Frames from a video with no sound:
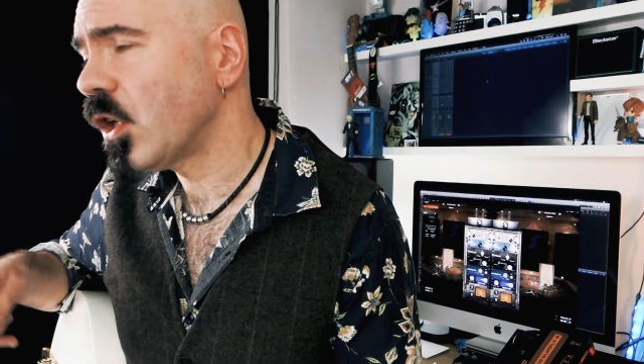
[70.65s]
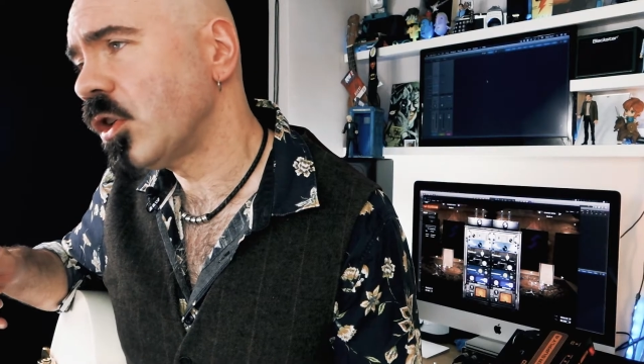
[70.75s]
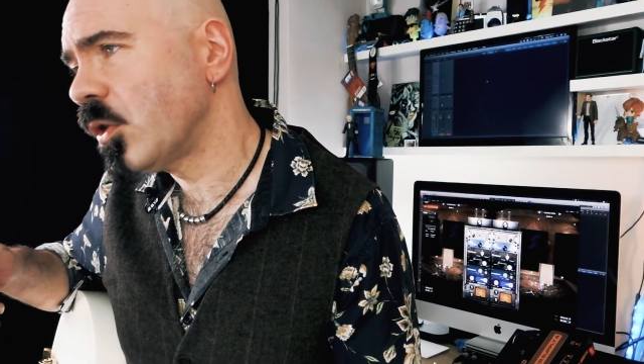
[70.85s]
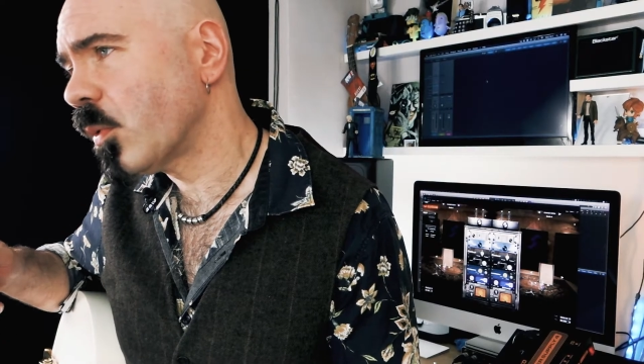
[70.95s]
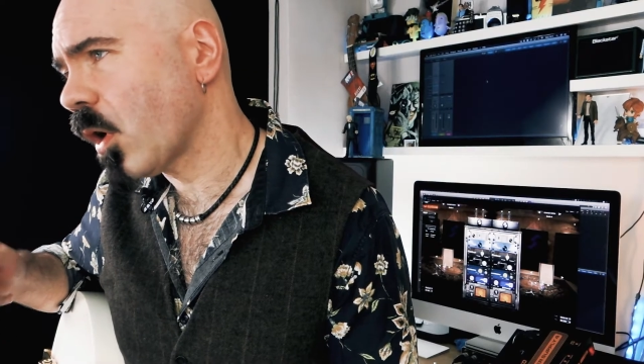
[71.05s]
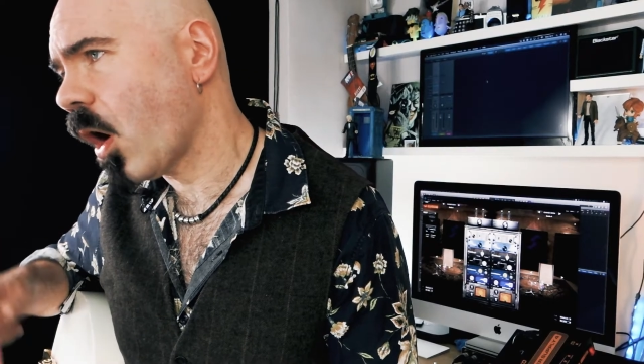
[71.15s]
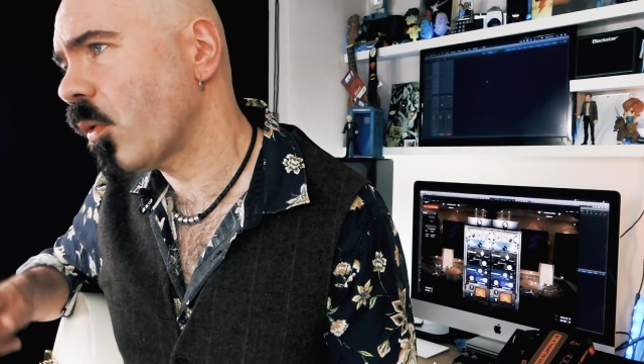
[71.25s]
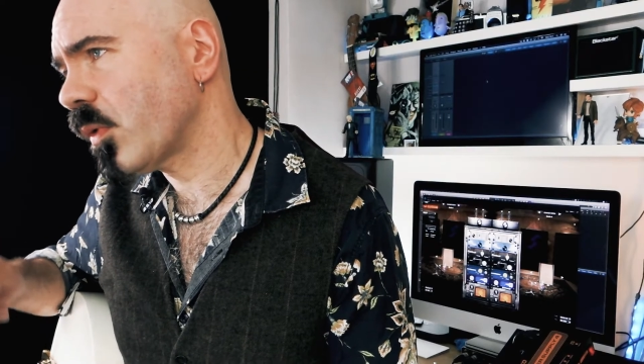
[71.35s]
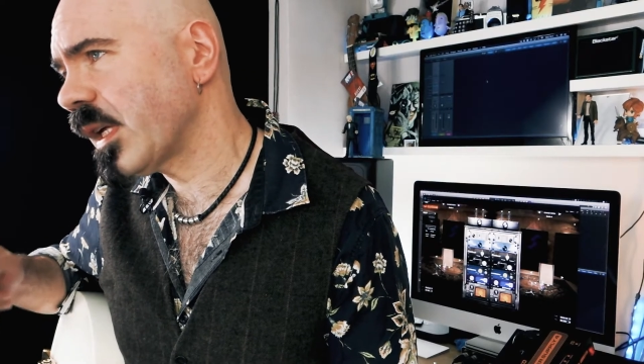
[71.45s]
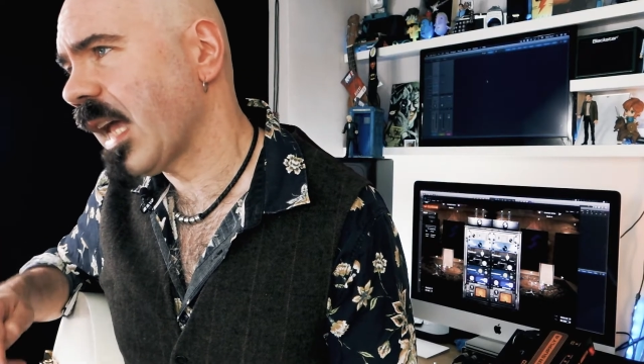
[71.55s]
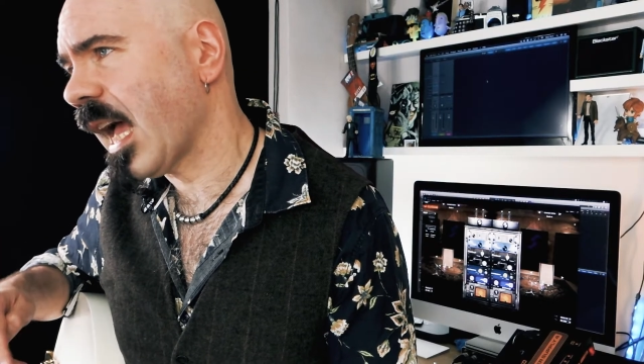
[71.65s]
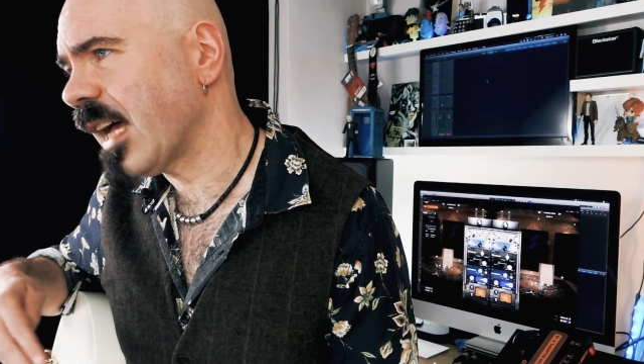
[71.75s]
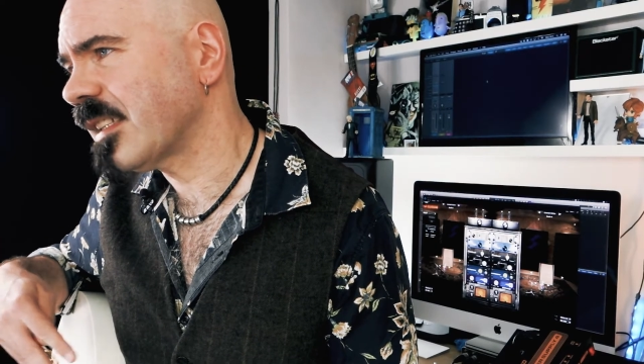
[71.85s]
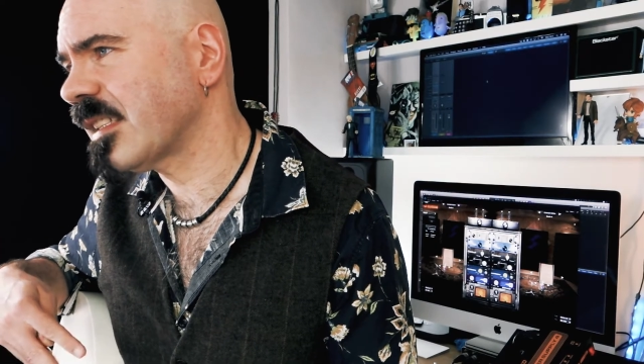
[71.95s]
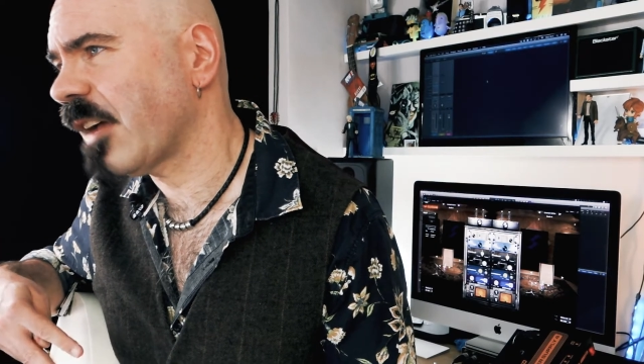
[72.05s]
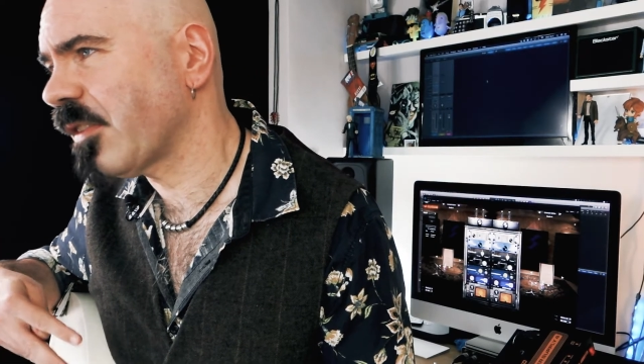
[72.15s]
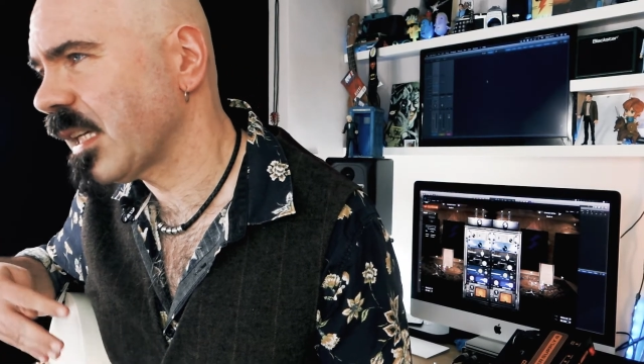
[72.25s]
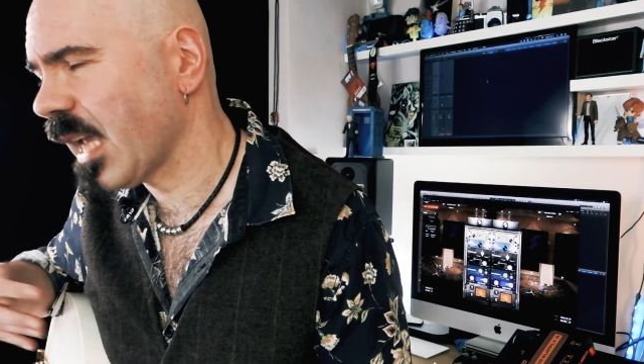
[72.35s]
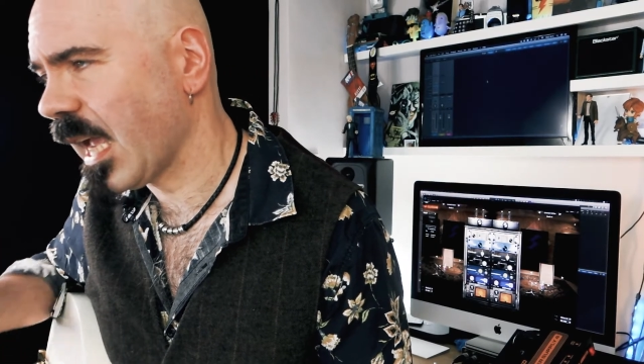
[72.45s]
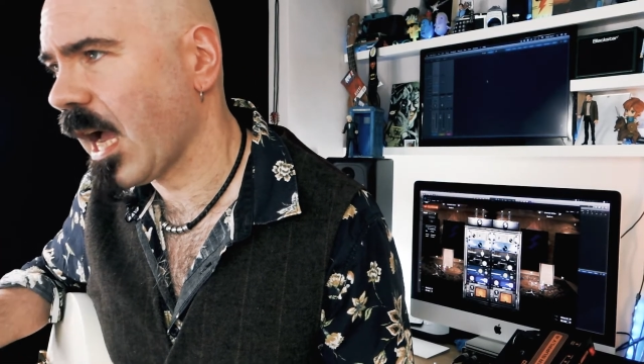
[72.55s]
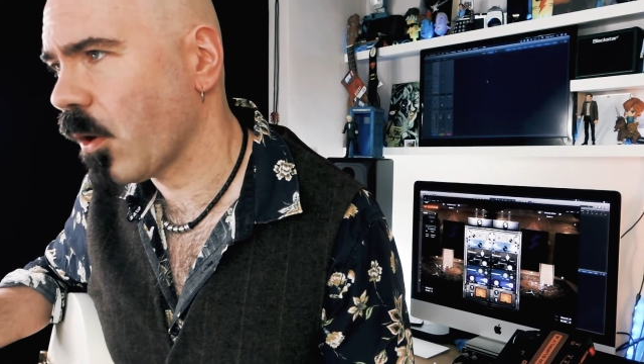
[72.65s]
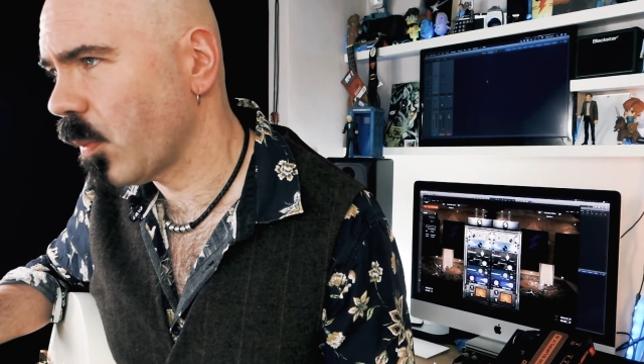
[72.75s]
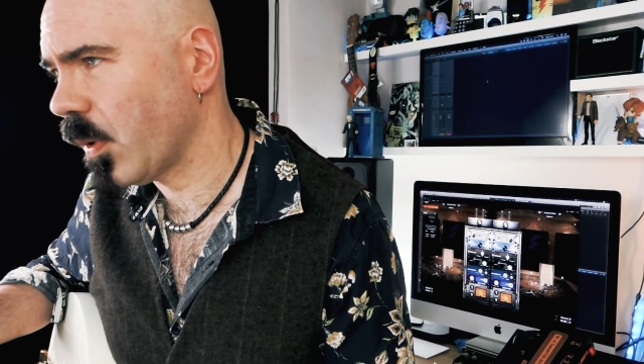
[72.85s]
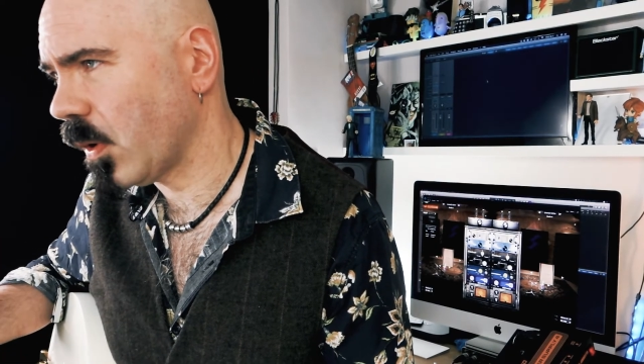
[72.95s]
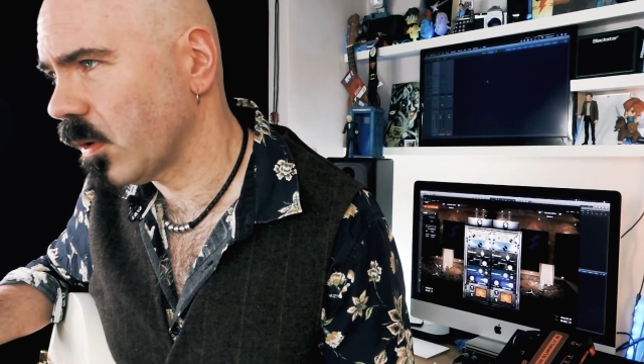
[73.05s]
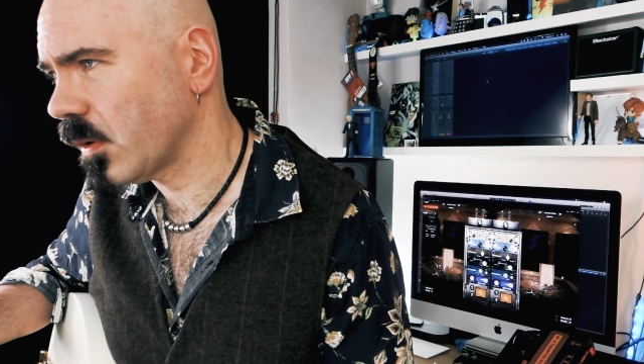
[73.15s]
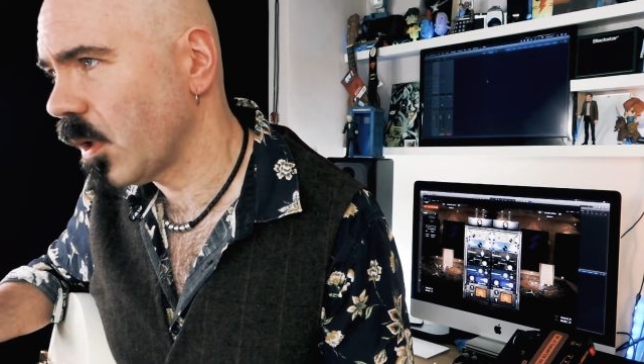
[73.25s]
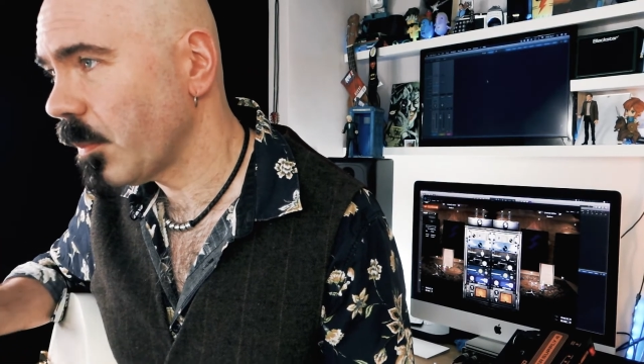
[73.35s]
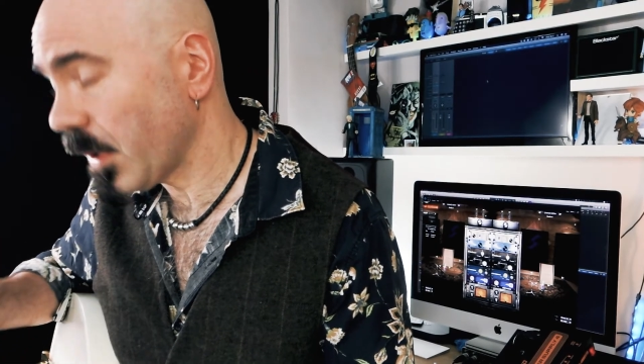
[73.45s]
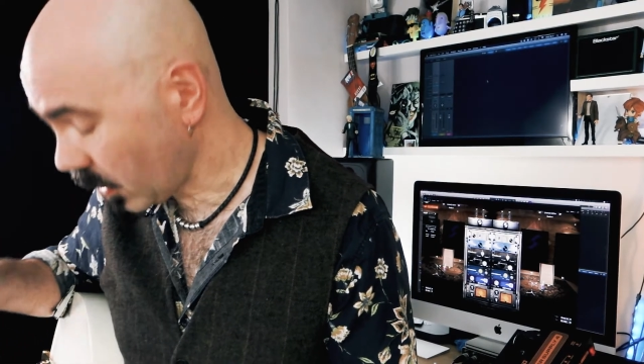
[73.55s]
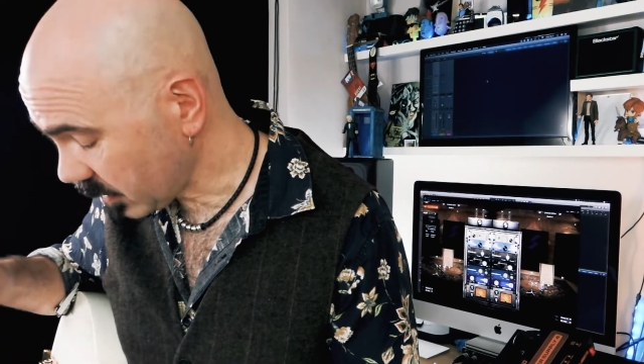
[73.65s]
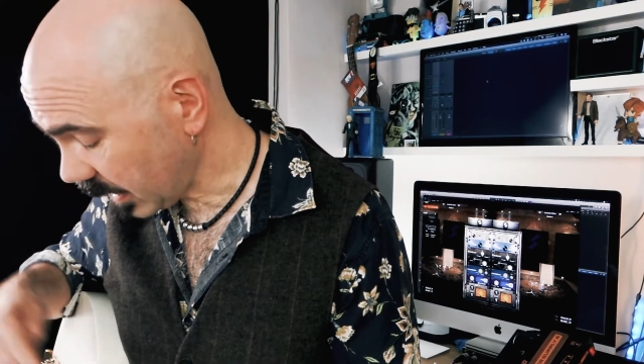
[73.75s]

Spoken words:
you will only get a 7K output because